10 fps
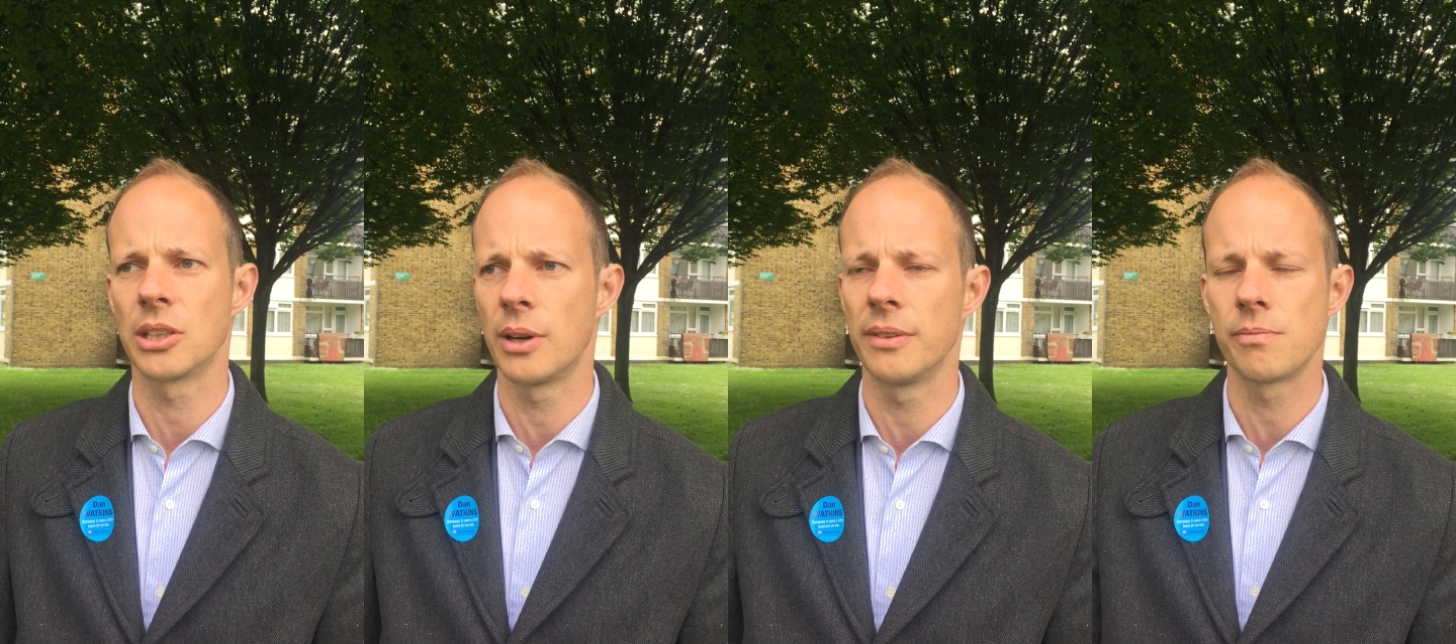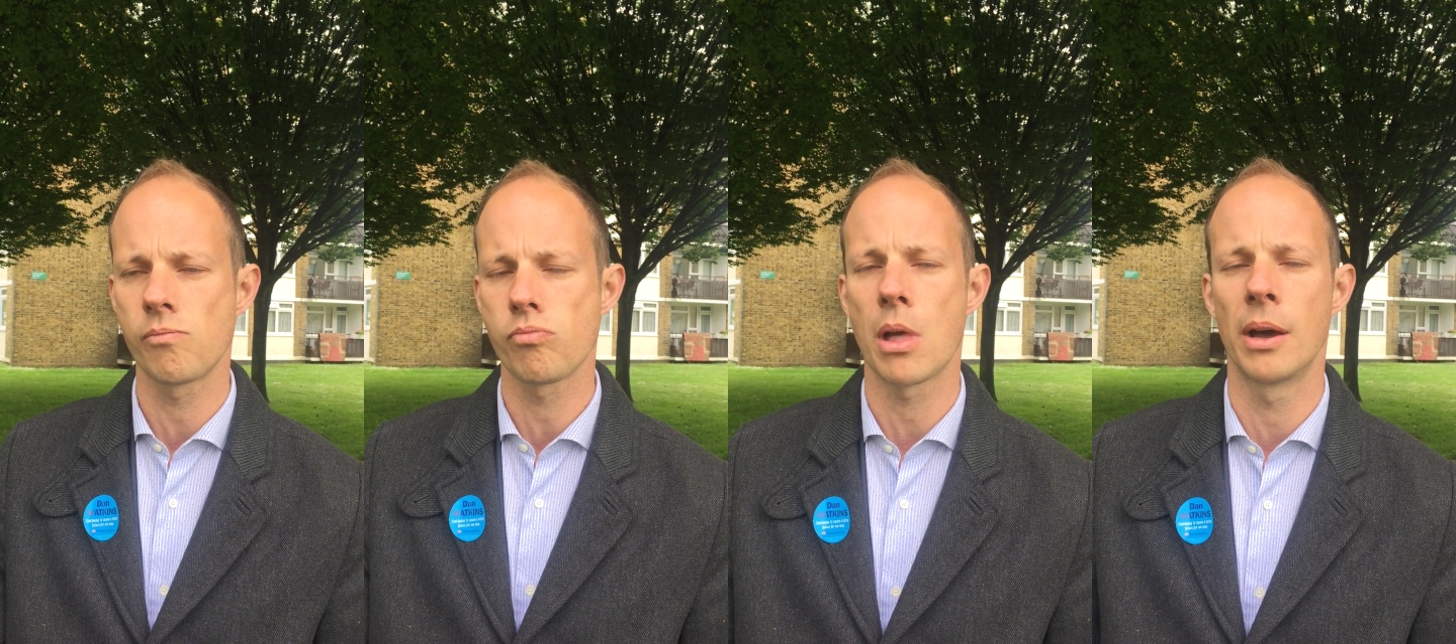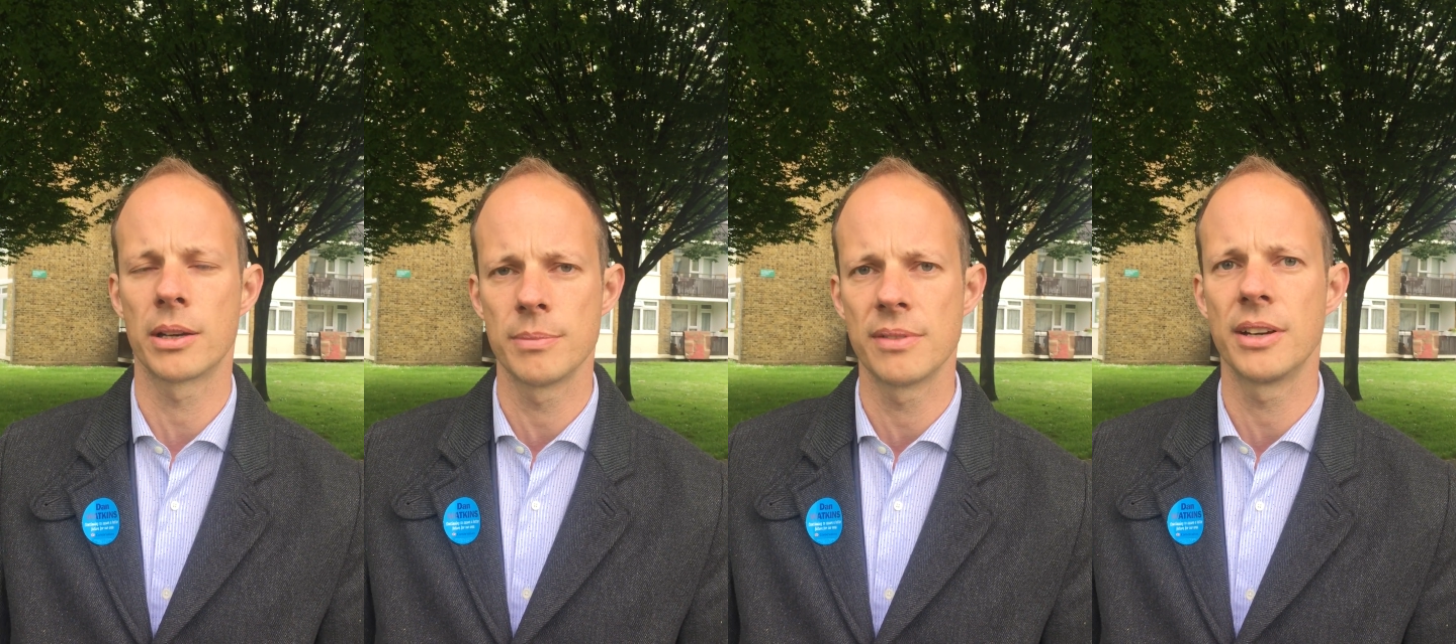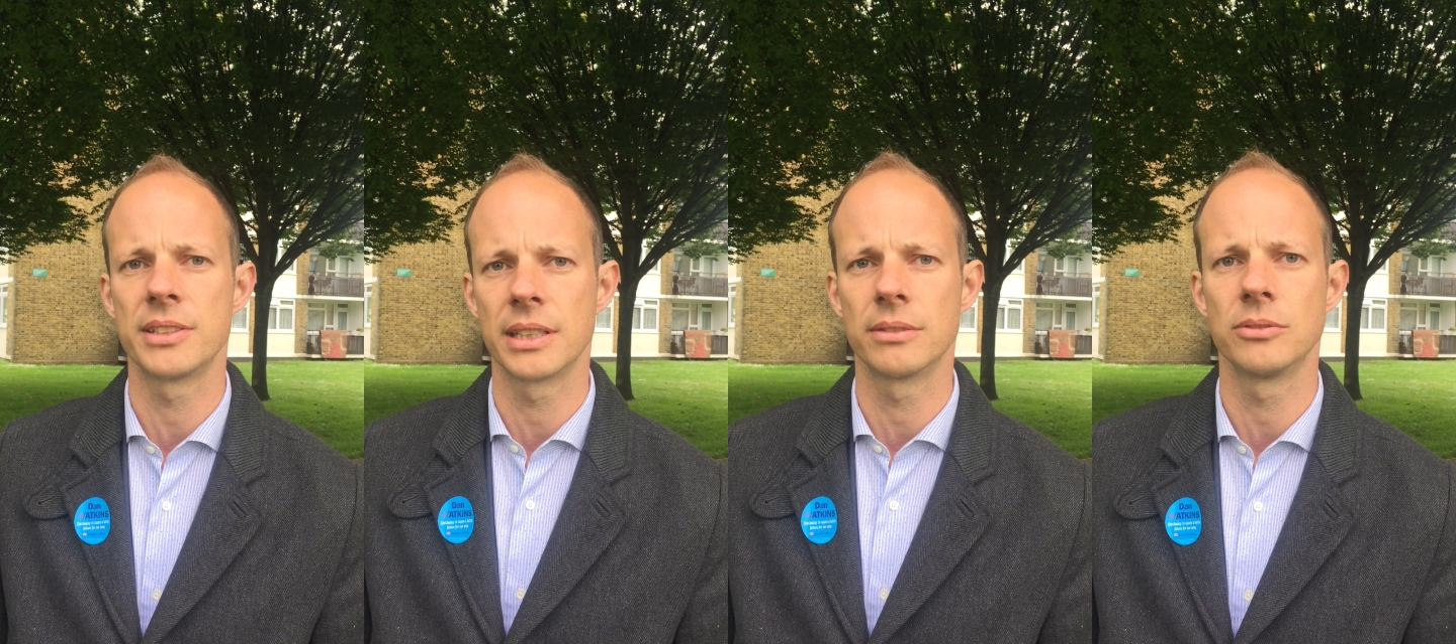So I'm going to be
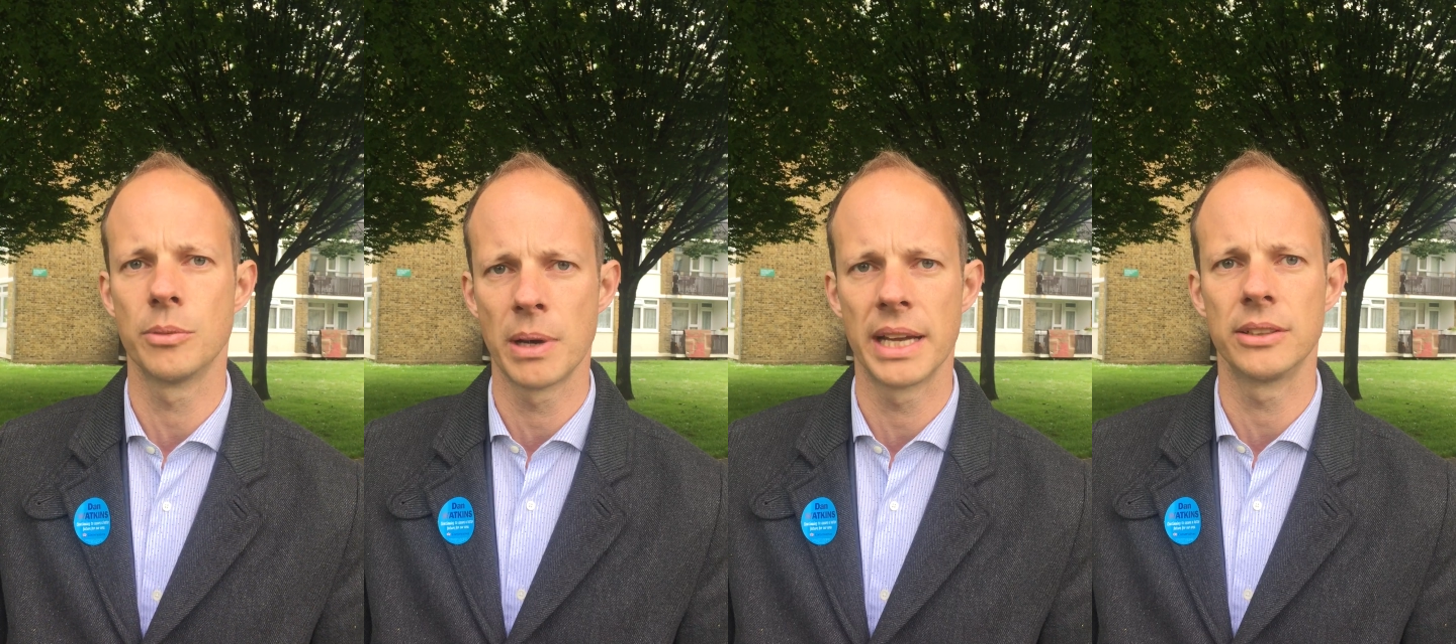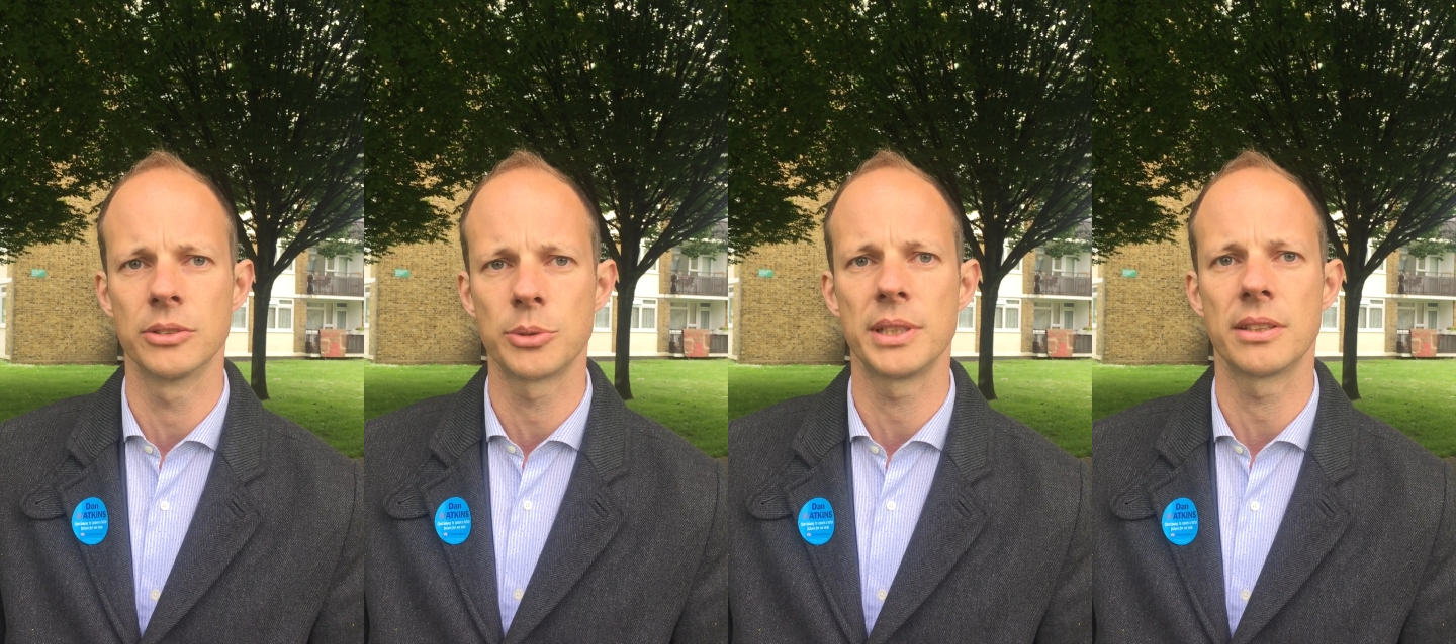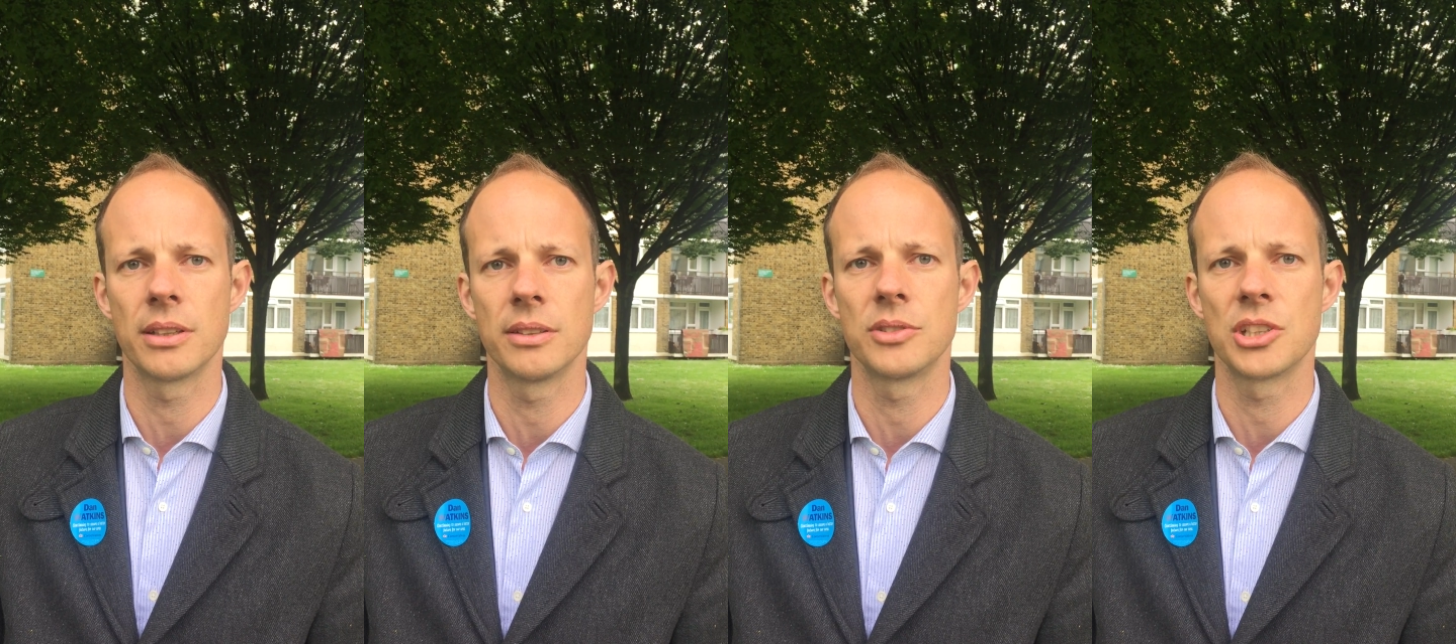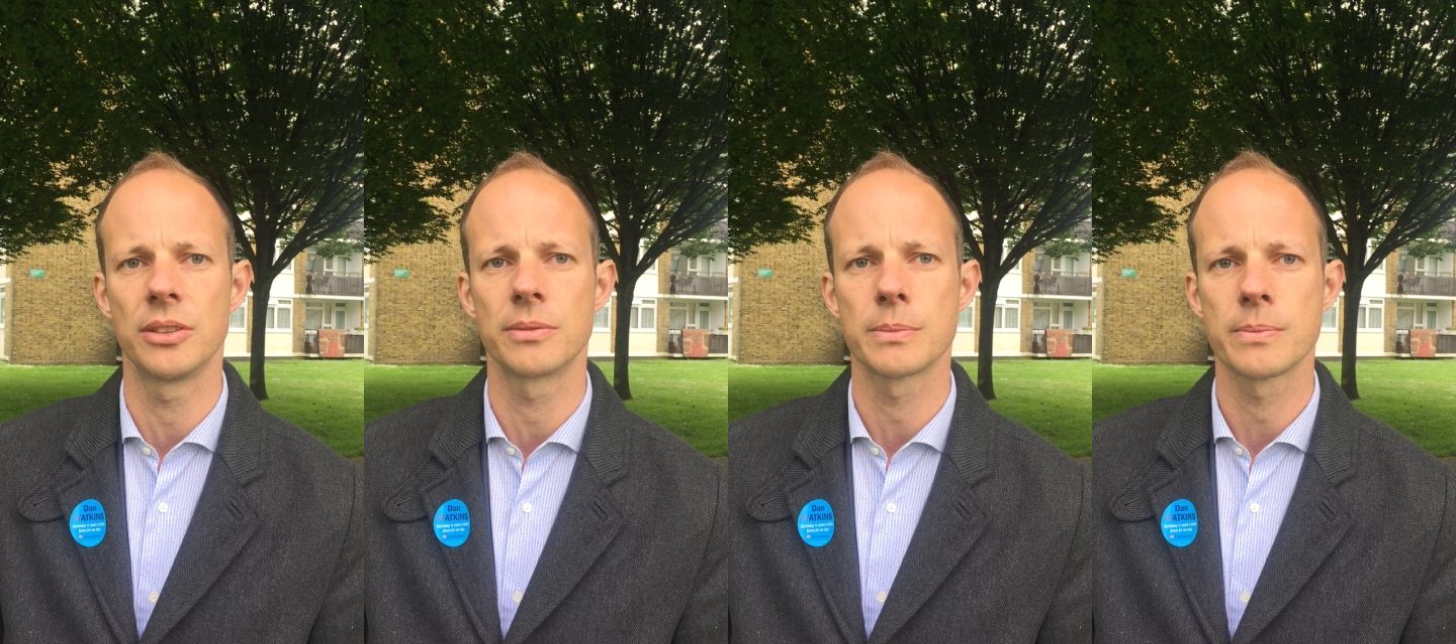voting Remain on 23rd of
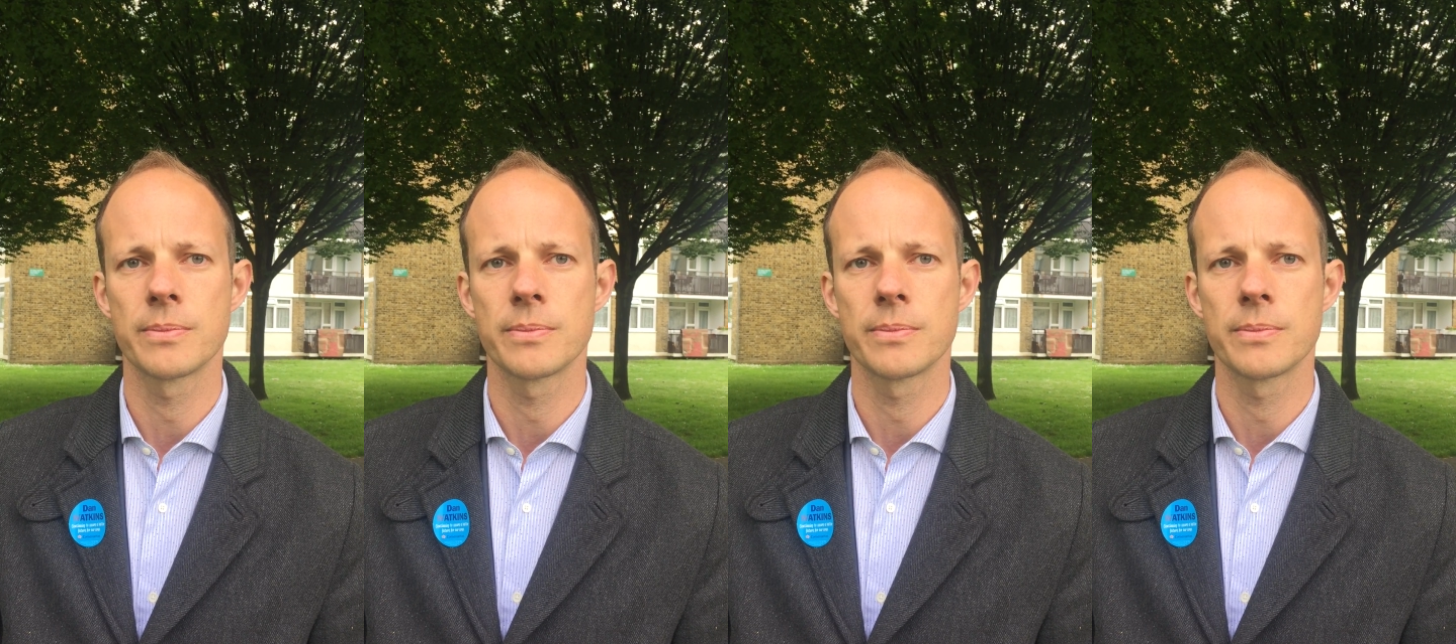June.